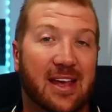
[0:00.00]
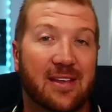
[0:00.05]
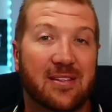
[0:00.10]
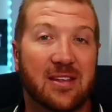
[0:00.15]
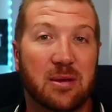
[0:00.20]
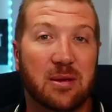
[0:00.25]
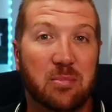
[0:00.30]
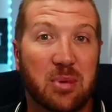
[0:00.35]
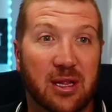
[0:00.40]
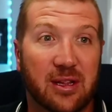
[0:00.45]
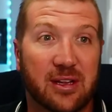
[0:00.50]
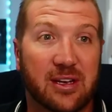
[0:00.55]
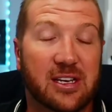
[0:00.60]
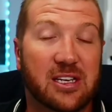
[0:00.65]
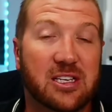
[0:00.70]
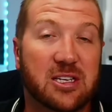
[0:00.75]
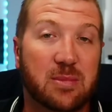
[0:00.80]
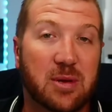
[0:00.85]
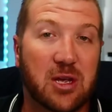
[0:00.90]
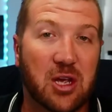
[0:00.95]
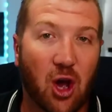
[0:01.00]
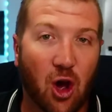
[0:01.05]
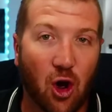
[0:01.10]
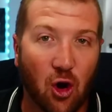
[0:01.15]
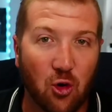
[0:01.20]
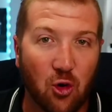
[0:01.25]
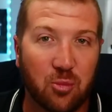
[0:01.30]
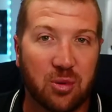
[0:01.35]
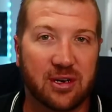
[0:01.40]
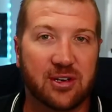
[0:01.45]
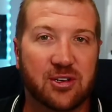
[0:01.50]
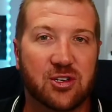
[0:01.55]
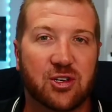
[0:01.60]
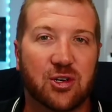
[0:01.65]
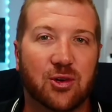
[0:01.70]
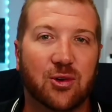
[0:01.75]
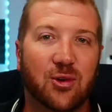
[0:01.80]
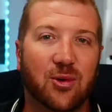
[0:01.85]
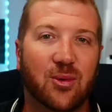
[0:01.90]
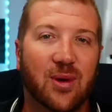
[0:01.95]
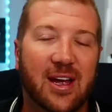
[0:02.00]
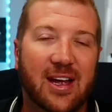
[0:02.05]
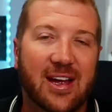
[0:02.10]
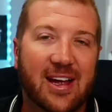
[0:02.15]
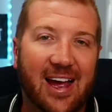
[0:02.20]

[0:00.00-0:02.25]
and the ability to be open to